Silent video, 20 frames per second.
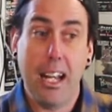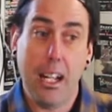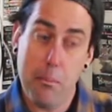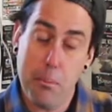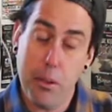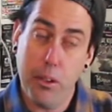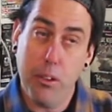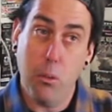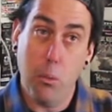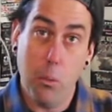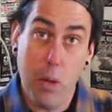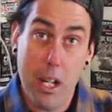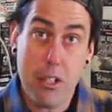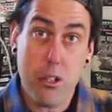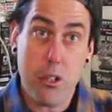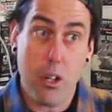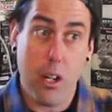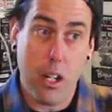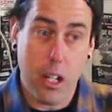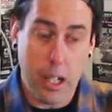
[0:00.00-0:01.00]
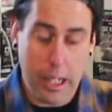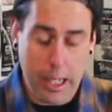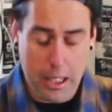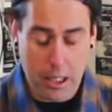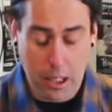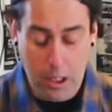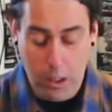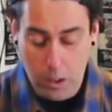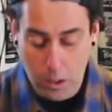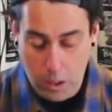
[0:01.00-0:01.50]
I put the winch on, and I got
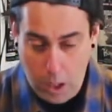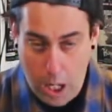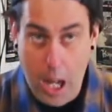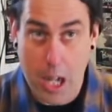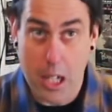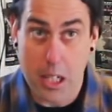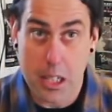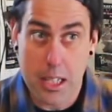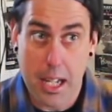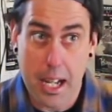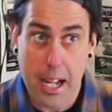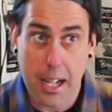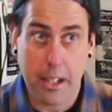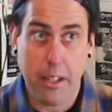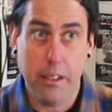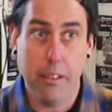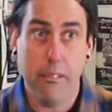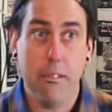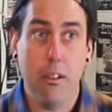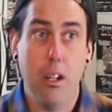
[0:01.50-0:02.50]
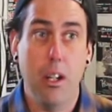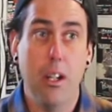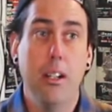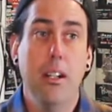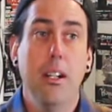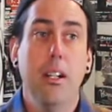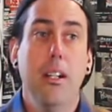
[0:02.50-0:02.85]
a lot of sag in the front.